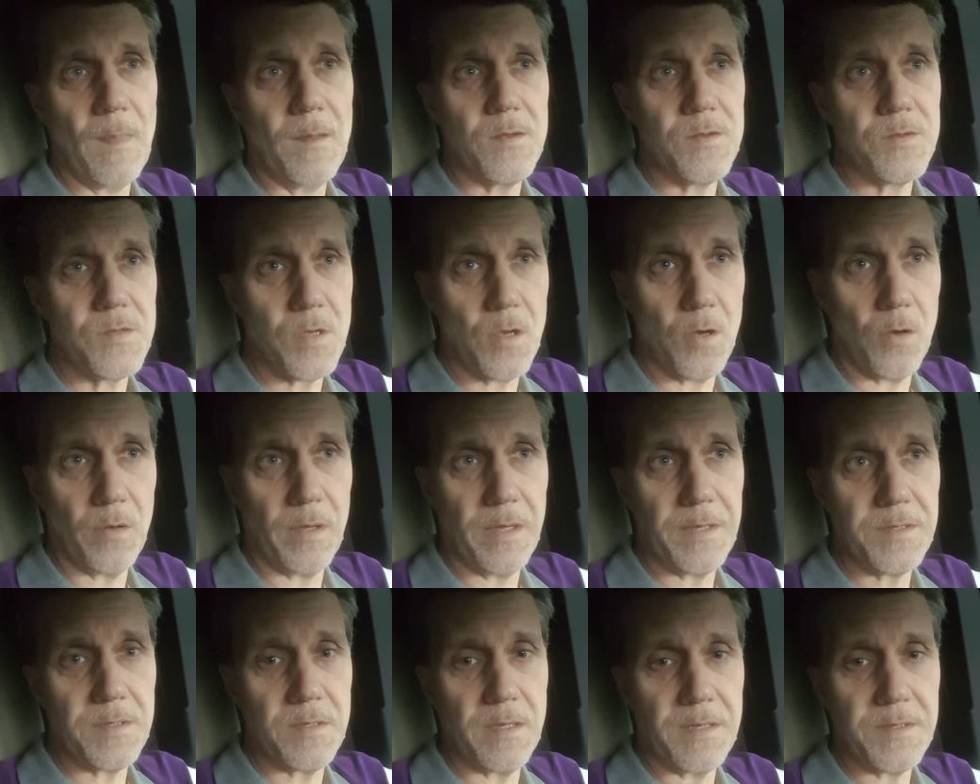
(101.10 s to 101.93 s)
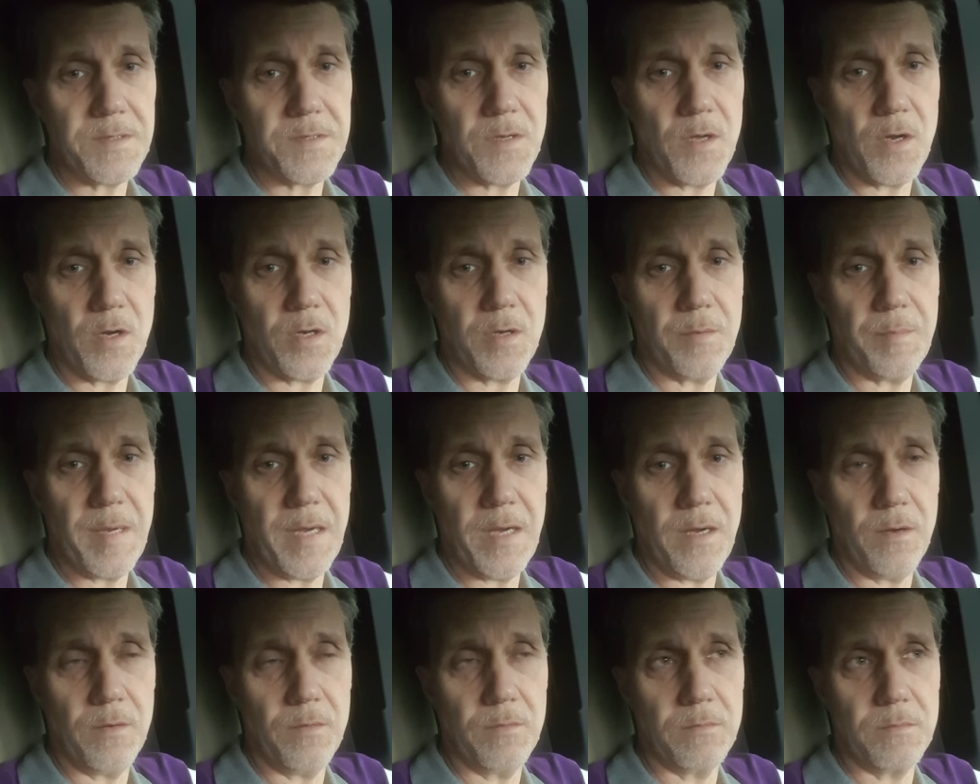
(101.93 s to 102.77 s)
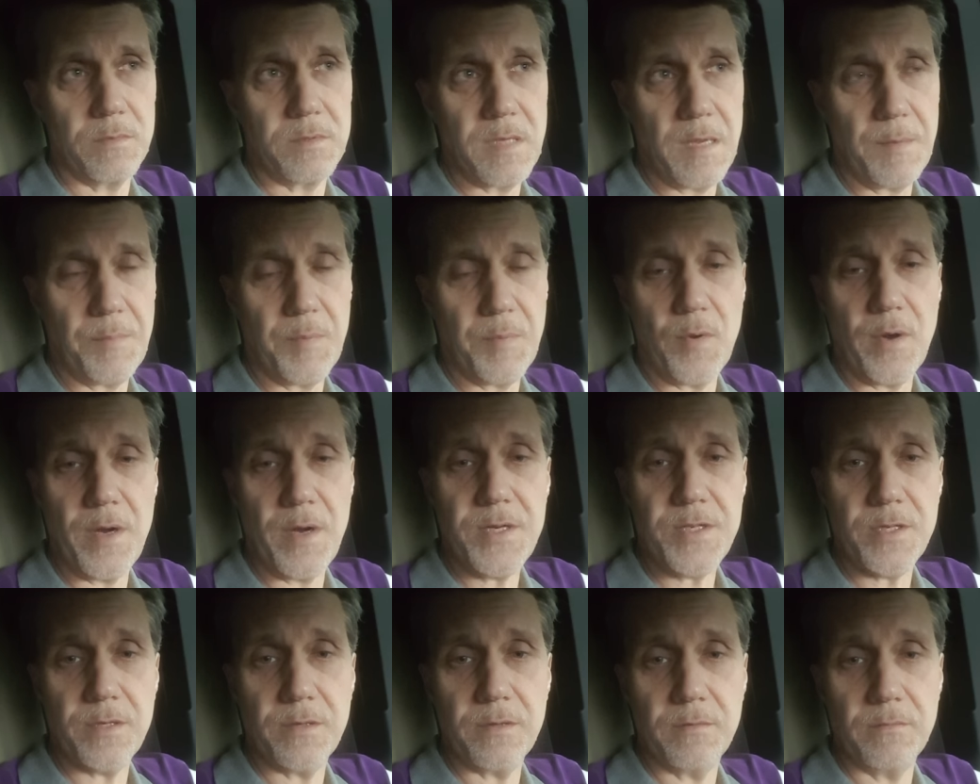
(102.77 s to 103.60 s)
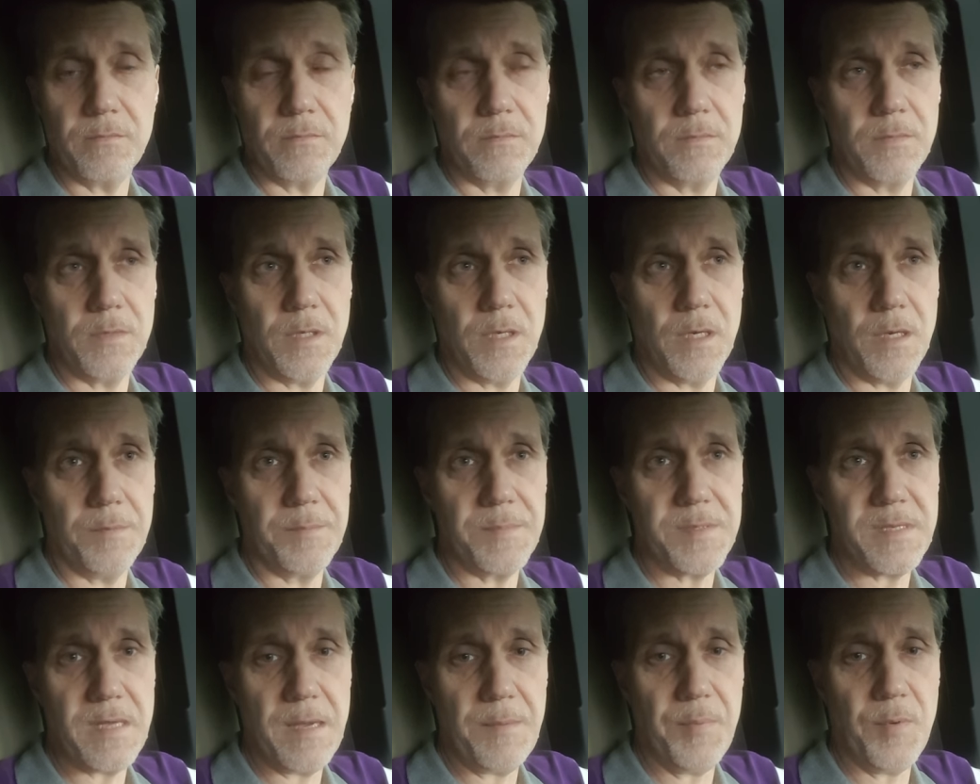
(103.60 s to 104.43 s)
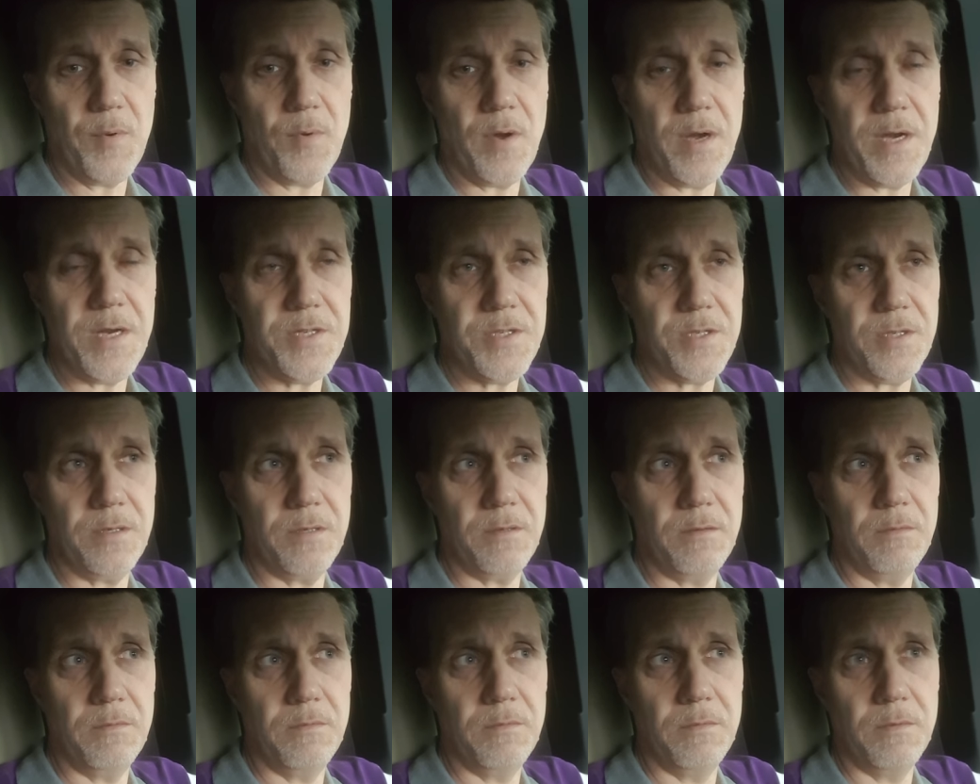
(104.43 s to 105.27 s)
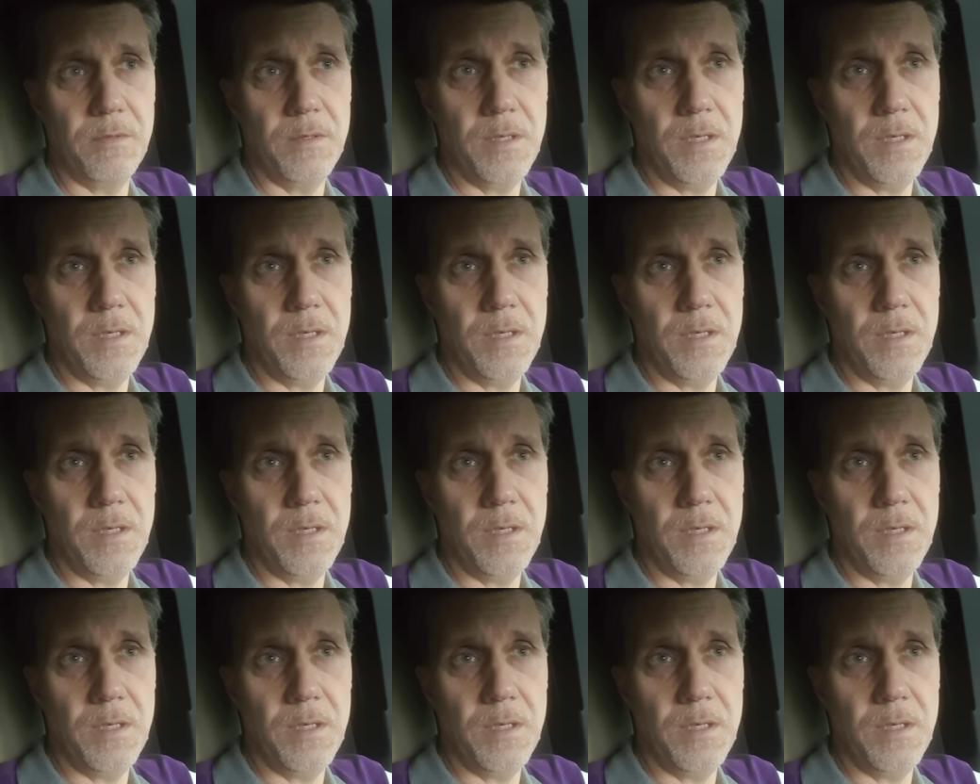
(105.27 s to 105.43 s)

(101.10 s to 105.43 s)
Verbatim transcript: so, let, let's talk about separation. Um, separation,